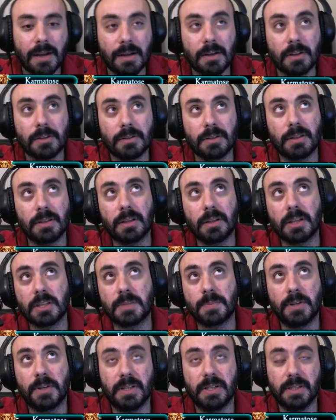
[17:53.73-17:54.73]
Well, let's
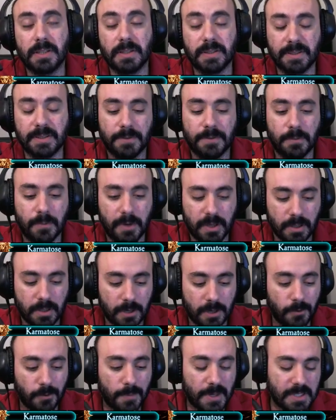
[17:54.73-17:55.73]
put it in a different way. I
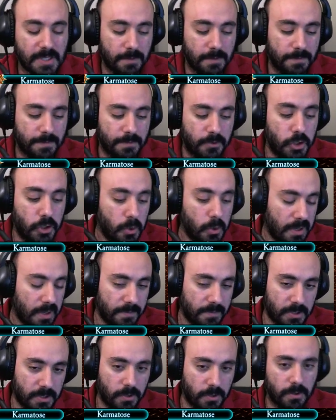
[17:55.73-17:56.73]
hurt myself 2
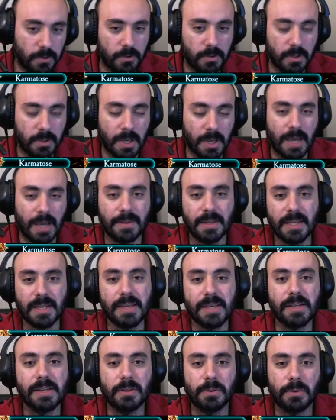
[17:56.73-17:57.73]
every turn, and then he
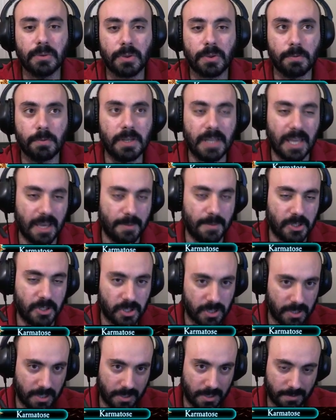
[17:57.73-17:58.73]
can do 3 damage
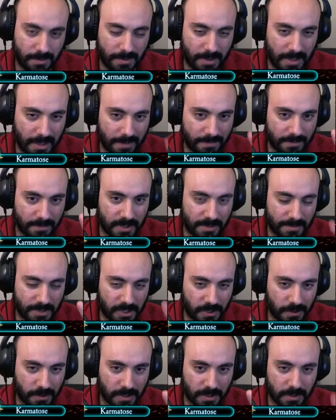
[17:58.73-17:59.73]
every
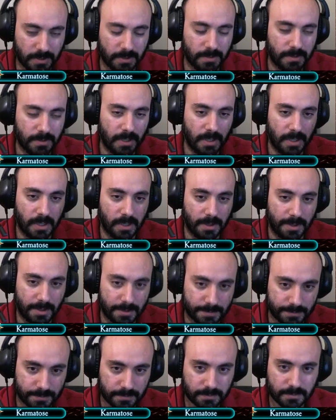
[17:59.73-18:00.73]
turn.
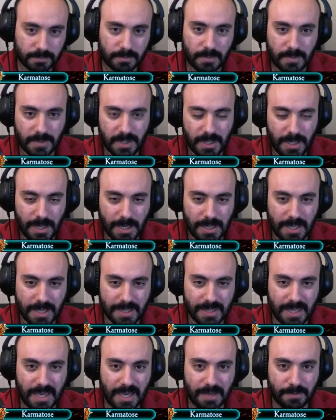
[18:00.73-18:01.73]
Like
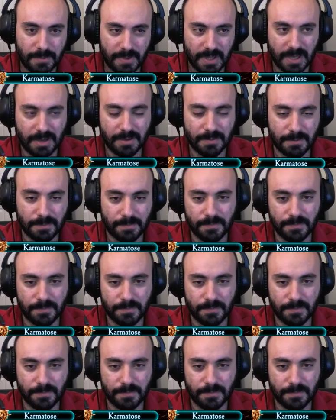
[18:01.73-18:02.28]
that without...